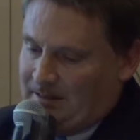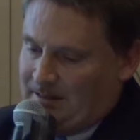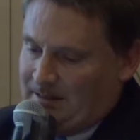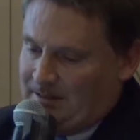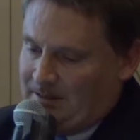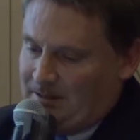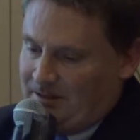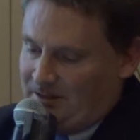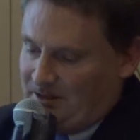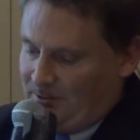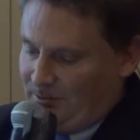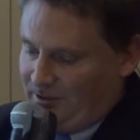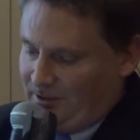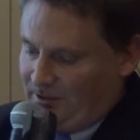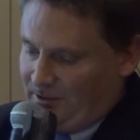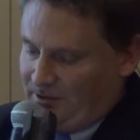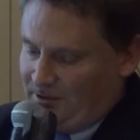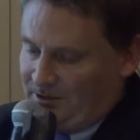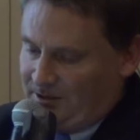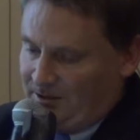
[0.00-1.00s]
So this is what it
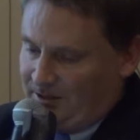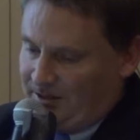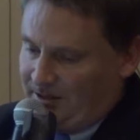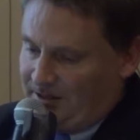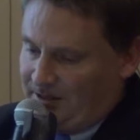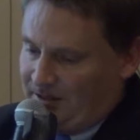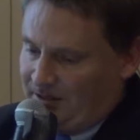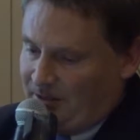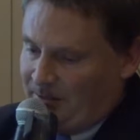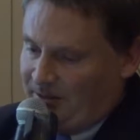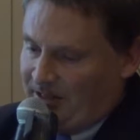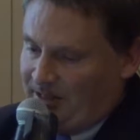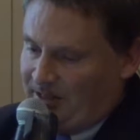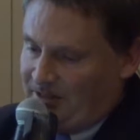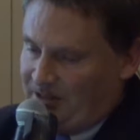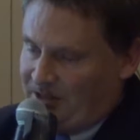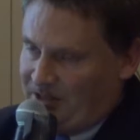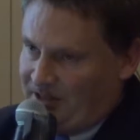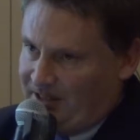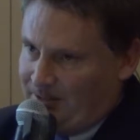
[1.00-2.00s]
looks like on a
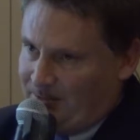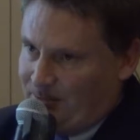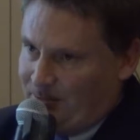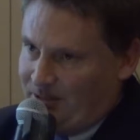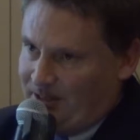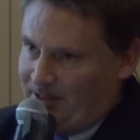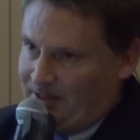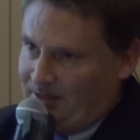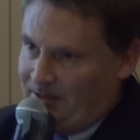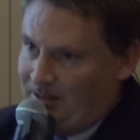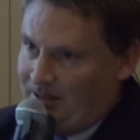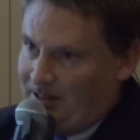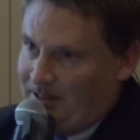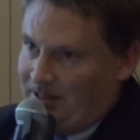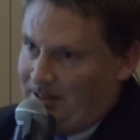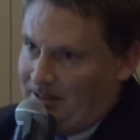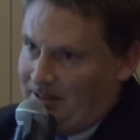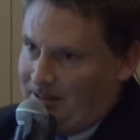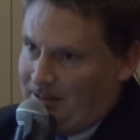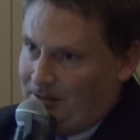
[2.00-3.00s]
balance sheet when
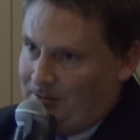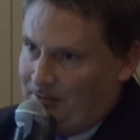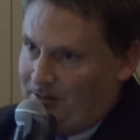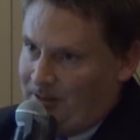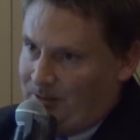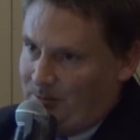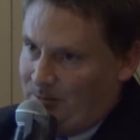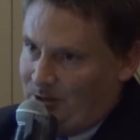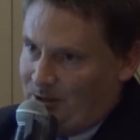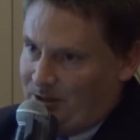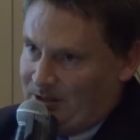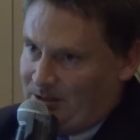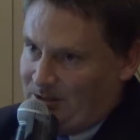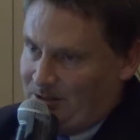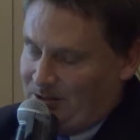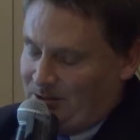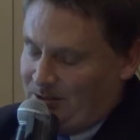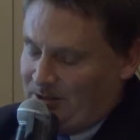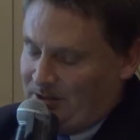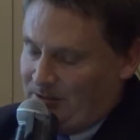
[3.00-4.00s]
the Fed buys
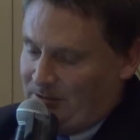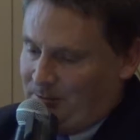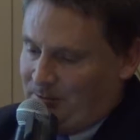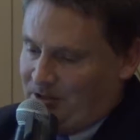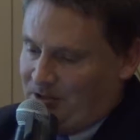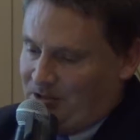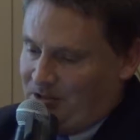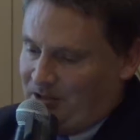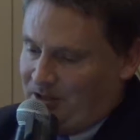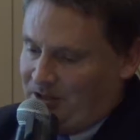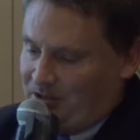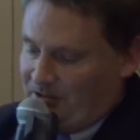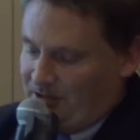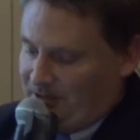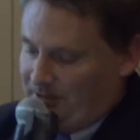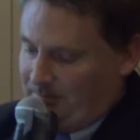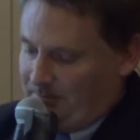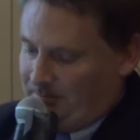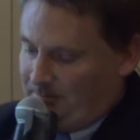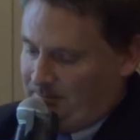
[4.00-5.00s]
coins from the
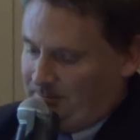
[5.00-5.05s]
Treasury.